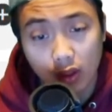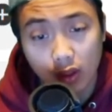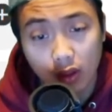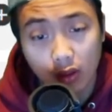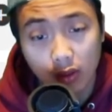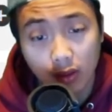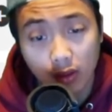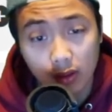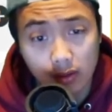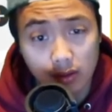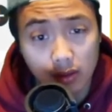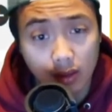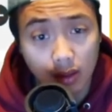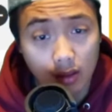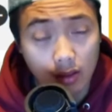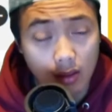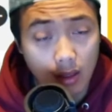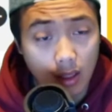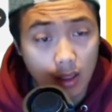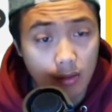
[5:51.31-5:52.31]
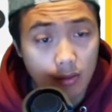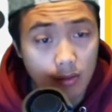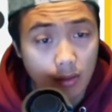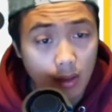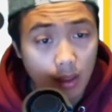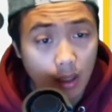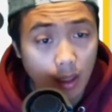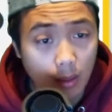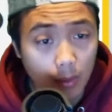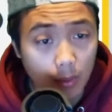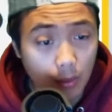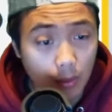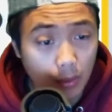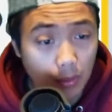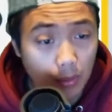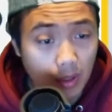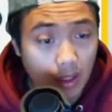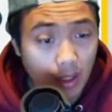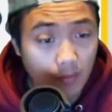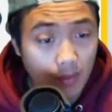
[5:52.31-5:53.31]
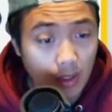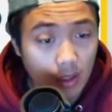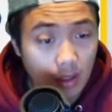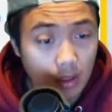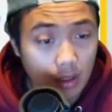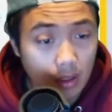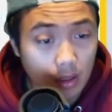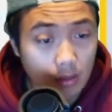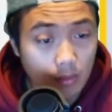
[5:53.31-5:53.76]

things like that. I'm going with Kevin Lee.